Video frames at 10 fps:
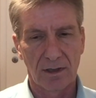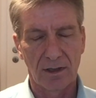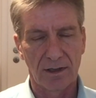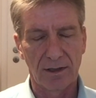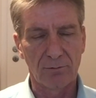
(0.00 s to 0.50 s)

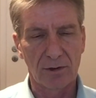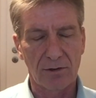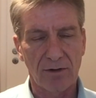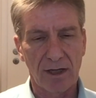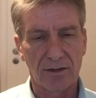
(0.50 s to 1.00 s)
it will
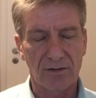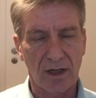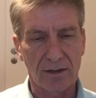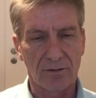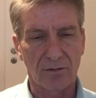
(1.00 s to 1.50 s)
create a
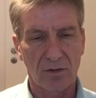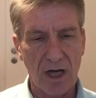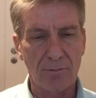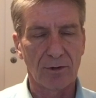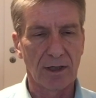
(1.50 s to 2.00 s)
tightness on
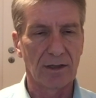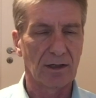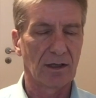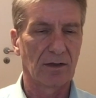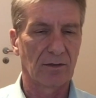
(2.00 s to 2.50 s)
carbonate,
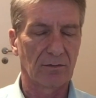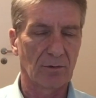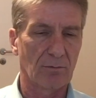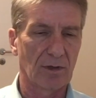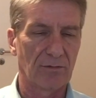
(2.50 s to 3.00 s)
and
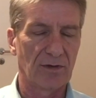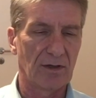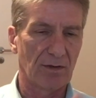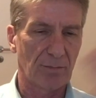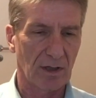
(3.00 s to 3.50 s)
what we have seen
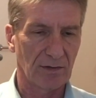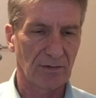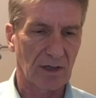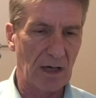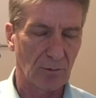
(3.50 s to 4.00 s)
in the past,
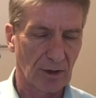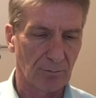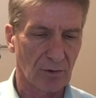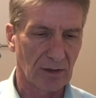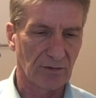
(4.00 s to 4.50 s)
the carbonate
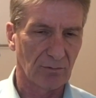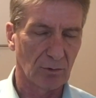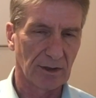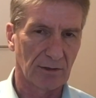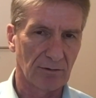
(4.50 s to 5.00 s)
prices
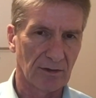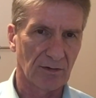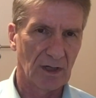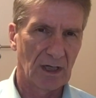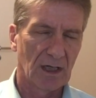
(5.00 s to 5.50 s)
will increase.
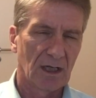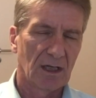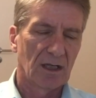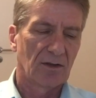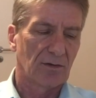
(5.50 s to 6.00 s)

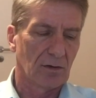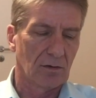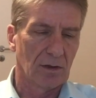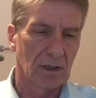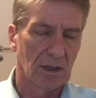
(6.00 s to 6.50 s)

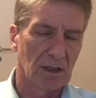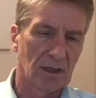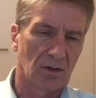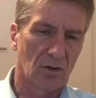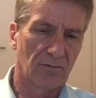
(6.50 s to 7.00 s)

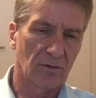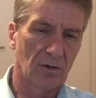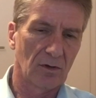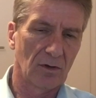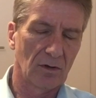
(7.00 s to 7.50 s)
So
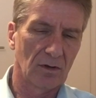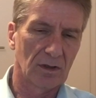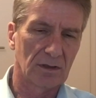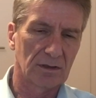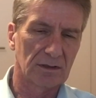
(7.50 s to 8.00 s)
overall,
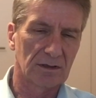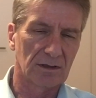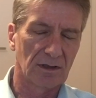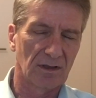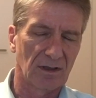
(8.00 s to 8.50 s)

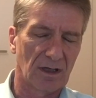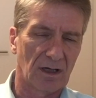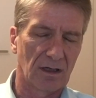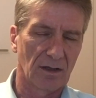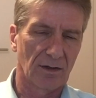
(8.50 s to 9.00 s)

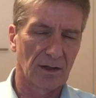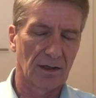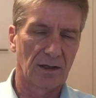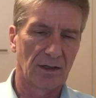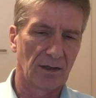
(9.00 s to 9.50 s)

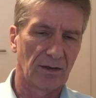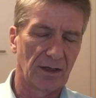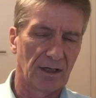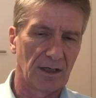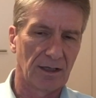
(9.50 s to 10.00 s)

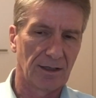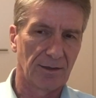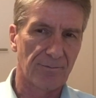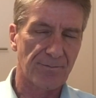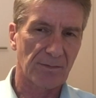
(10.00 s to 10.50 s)
the